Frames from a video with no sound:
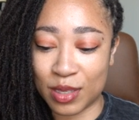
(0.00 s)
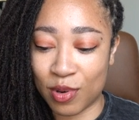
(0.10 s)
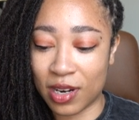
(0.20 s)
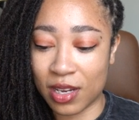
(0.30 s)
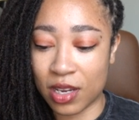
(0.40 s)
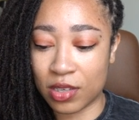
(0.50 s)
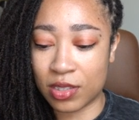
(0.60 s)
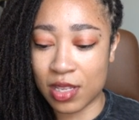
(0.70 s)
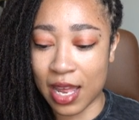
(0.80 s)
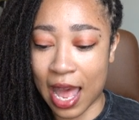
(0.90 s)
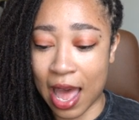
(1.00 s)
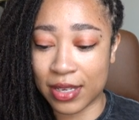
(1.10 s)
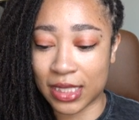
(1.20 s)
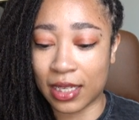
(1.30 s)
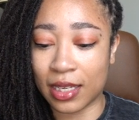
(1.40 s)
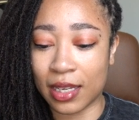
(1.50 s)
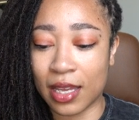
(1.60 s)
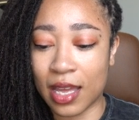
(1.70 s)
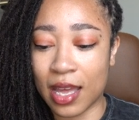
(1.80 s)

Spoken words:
pretty close to the housing